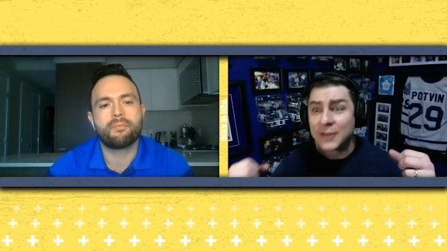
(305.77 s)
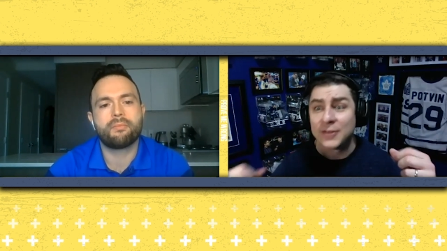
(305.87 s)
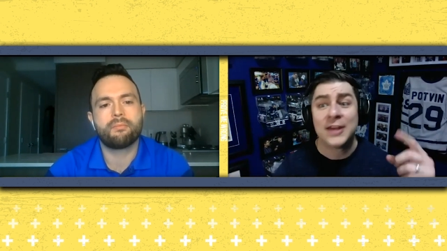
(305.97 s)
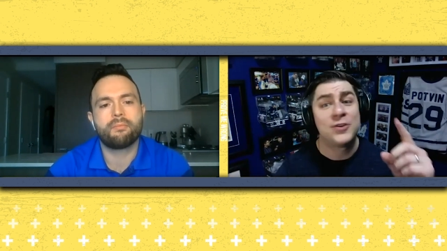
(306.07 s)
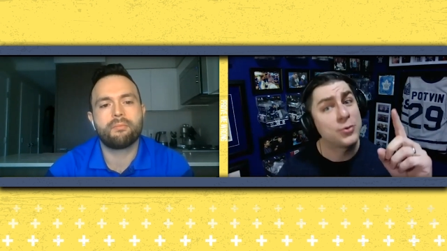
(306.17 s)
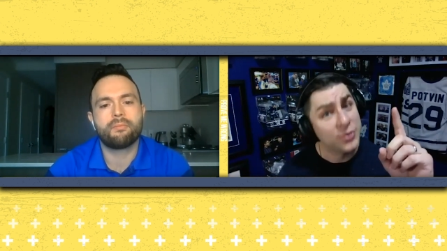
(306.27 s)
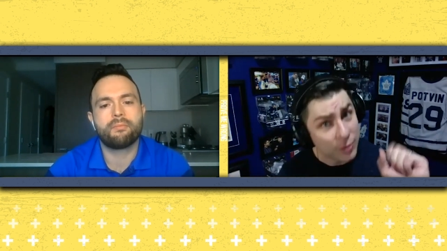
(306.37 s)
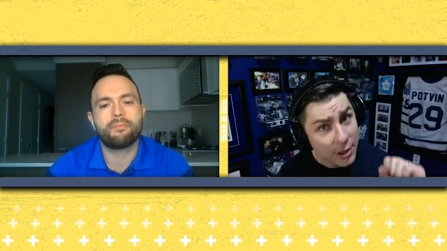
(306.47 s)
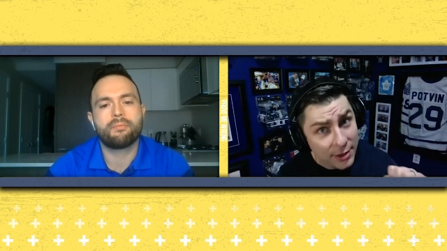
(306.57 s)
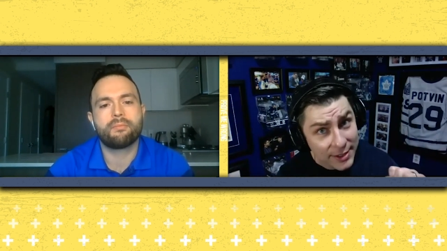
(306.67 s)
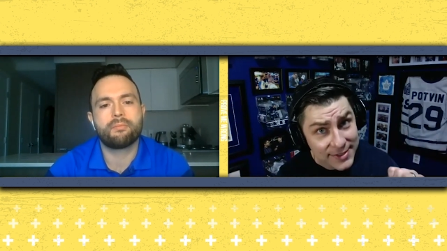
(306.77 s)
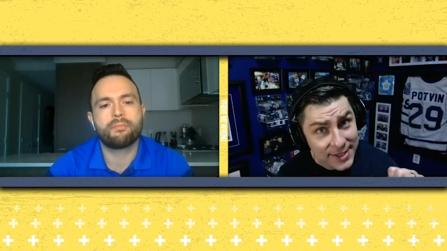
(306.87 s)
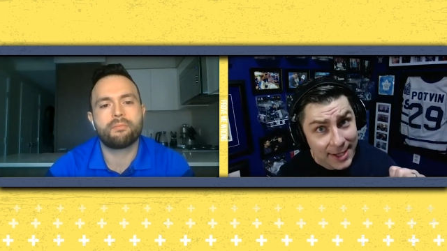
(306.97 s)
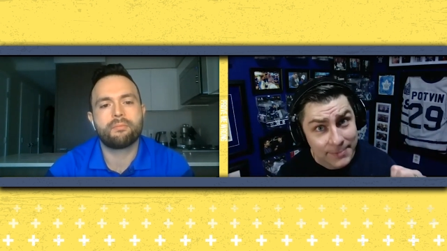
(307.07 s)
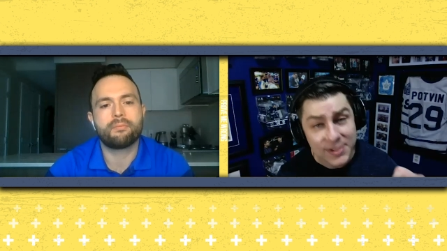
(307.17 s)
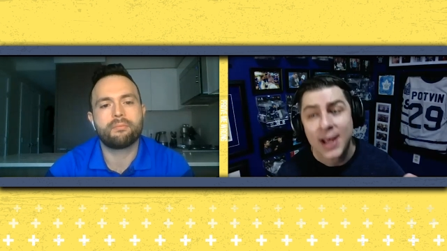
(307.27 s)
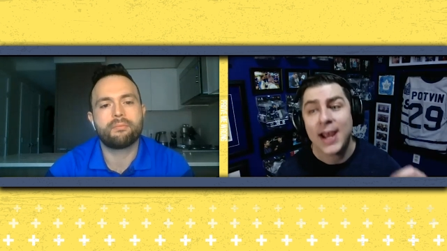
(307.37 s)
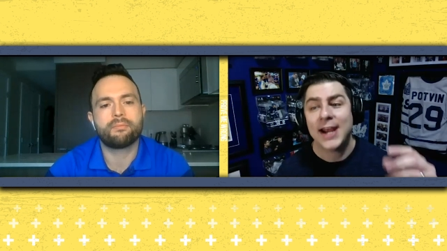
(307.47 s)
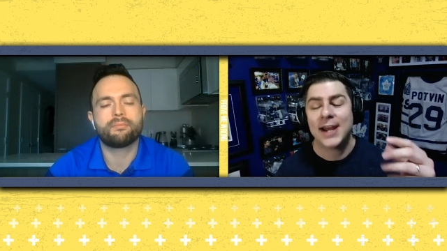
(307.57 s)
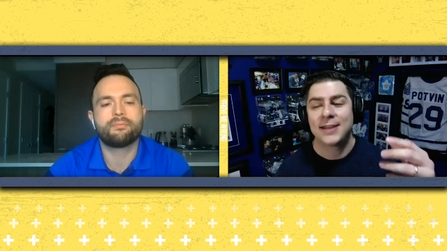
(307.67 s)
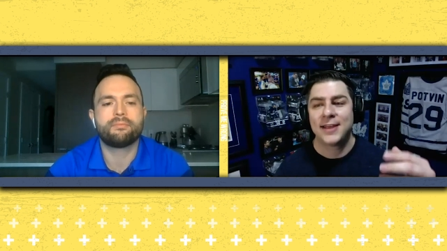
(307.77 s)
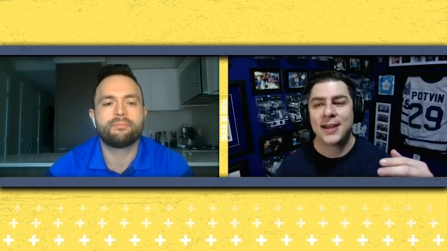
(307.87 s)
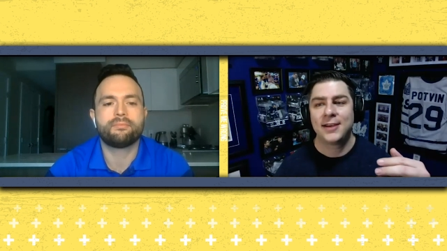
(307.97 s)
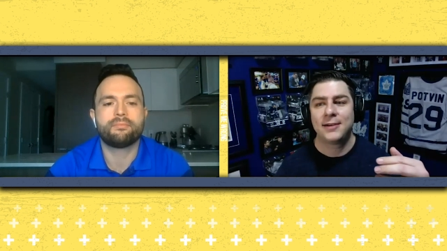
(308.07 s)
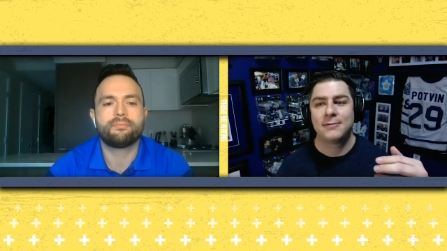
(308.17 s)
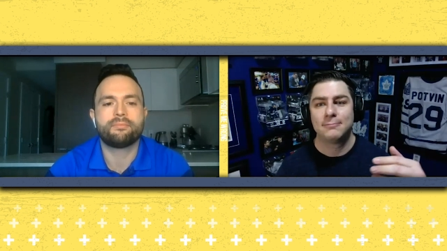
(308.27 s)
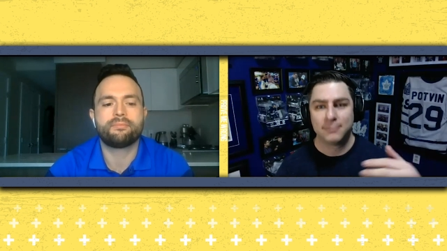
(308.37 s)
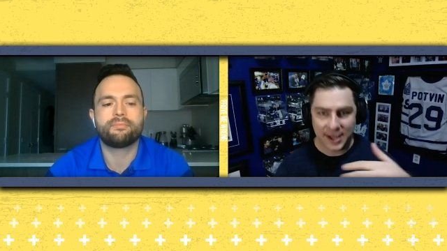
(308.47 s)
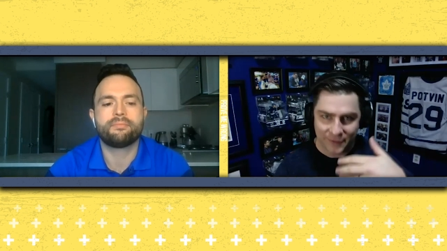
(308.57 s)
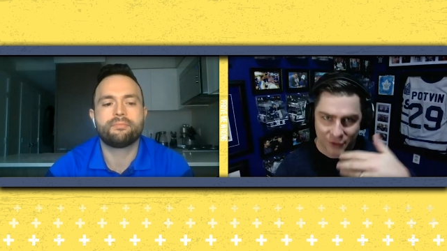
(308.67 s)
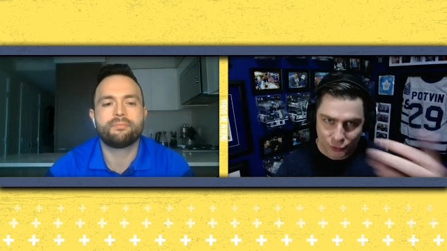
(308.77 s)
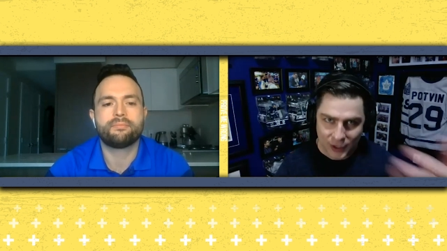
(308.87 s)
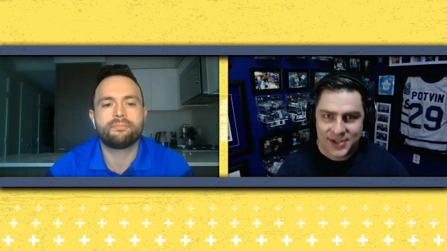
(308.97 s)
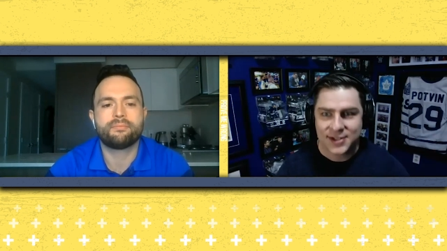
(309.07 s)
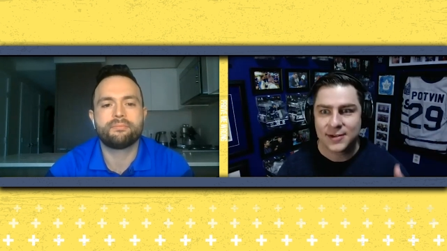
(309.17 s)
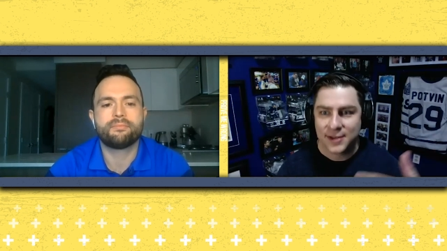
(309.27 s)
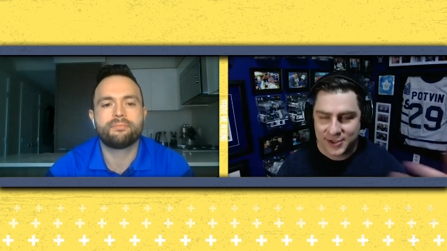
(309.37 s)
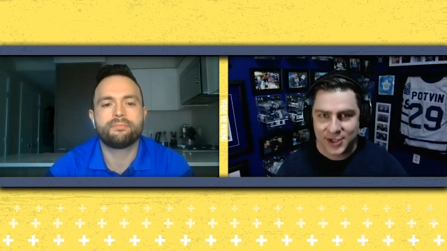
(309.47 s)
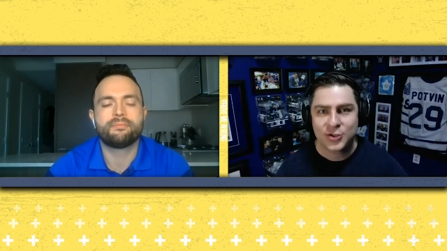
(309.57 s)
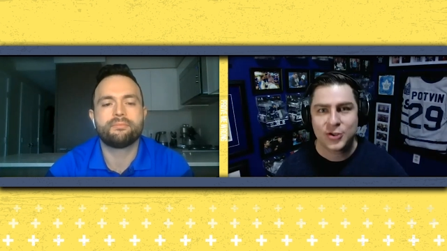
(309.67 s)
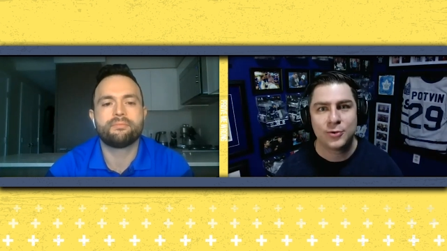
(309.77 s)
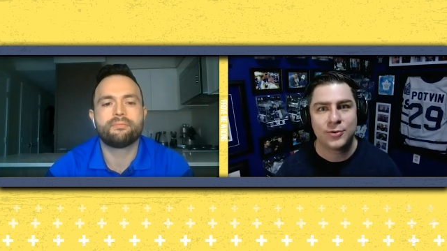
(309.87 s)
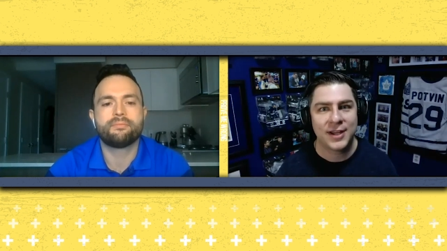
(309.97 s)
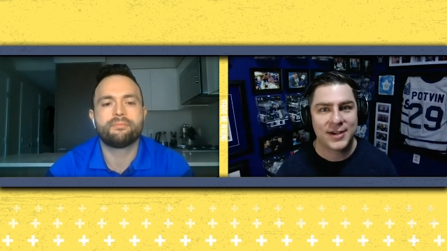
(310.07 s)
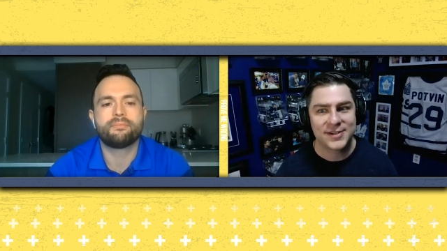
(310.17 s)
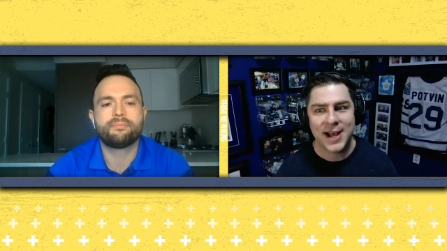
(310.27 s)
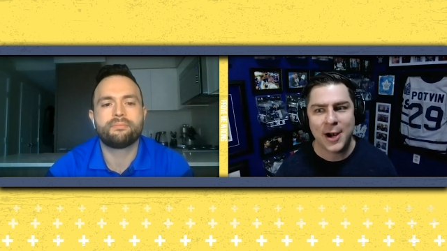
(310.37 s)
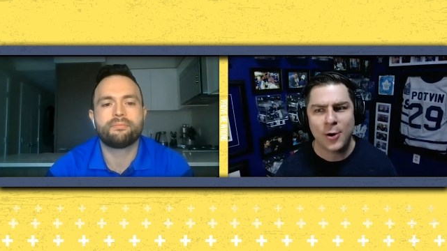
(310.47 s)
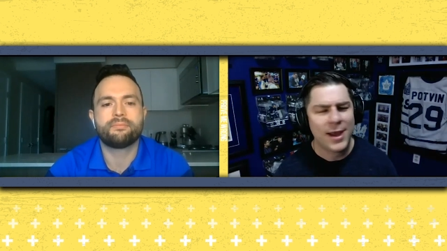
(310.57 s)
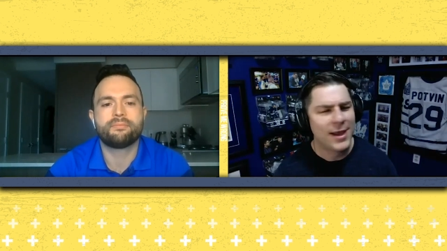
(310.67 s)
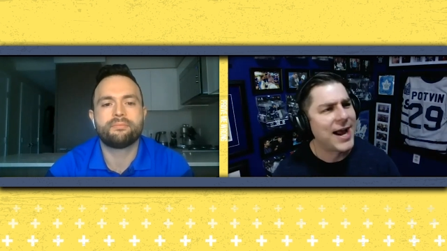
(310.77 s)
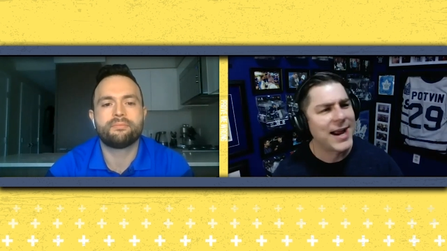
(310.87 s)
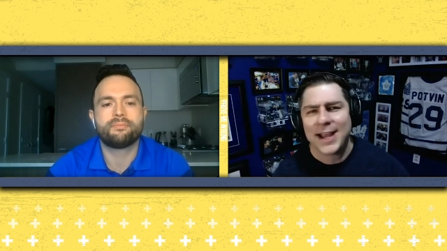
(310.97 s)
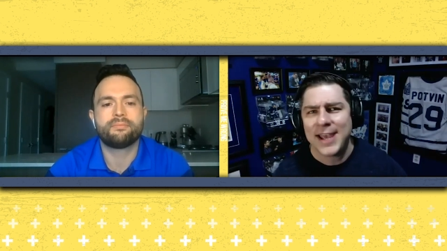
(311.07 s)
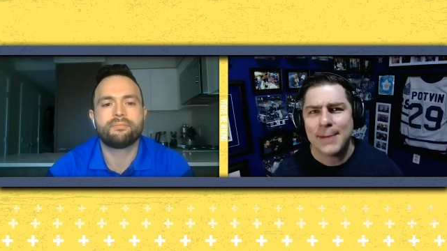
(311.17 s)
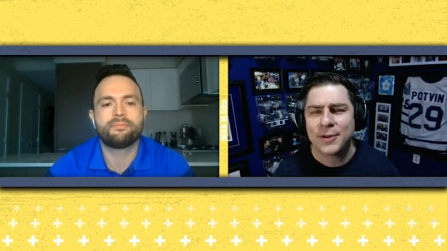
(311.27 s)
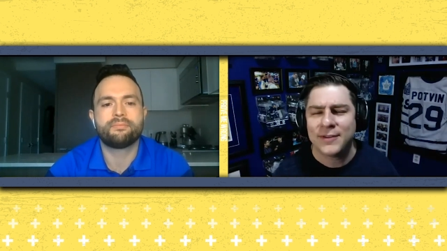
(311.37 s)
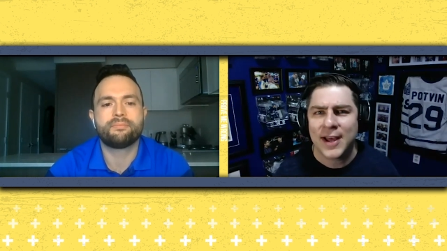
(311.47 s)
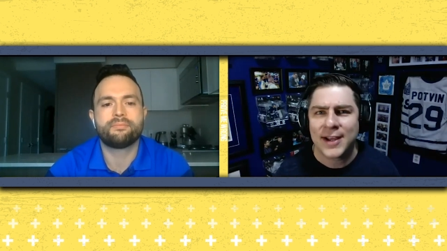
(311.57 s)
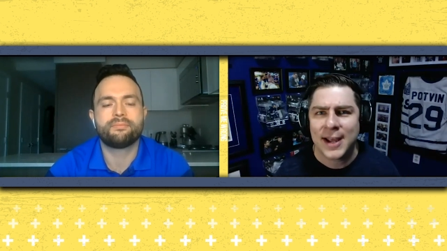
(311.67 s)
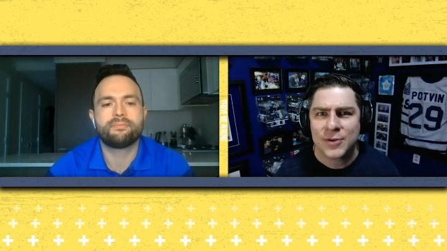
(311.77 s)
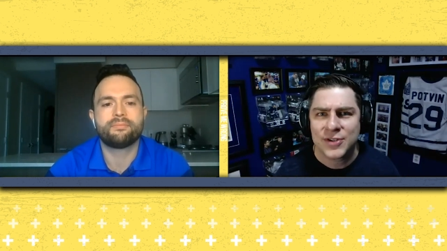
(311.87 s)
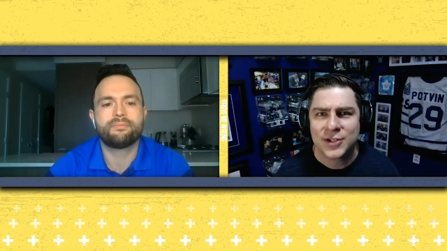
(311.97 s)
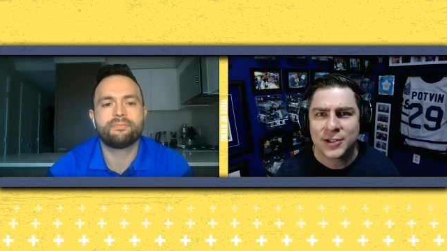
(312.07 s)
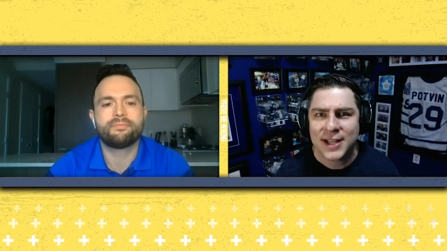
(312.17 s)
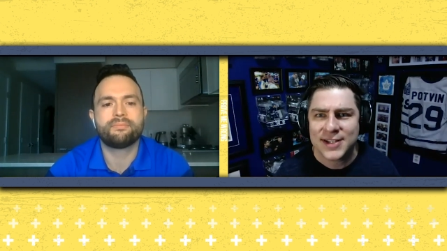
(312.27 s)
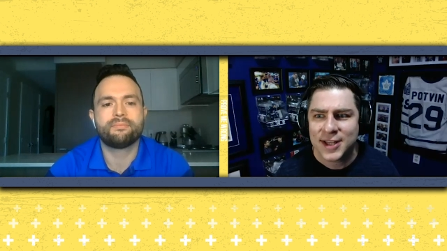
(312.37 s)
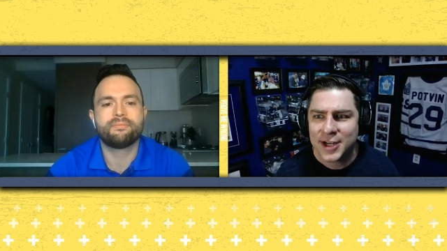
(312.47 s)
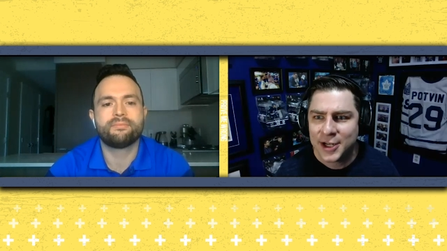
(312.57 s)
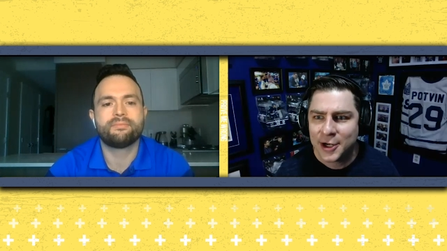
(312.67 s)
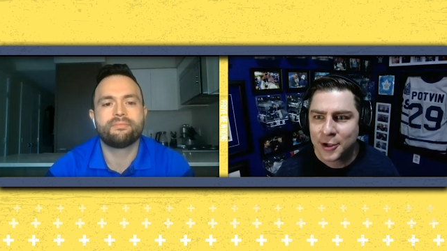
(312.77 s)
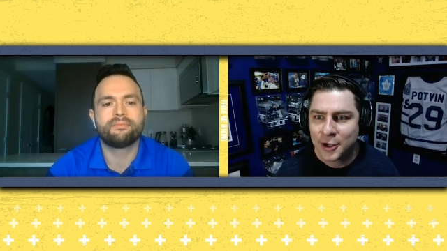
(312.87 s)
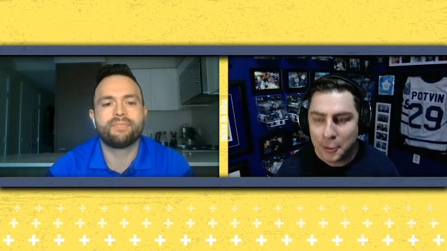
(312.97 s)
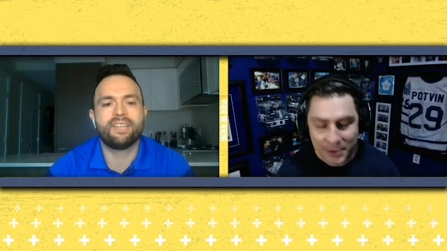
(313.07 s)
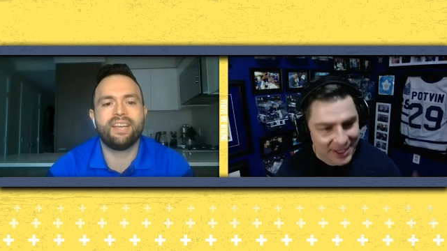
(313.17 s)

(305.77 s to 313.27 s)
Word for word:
Speaker 1: they do struggle at times and i think they've addressed this issue that has now I, I, can't believe that game was still less than a year ago but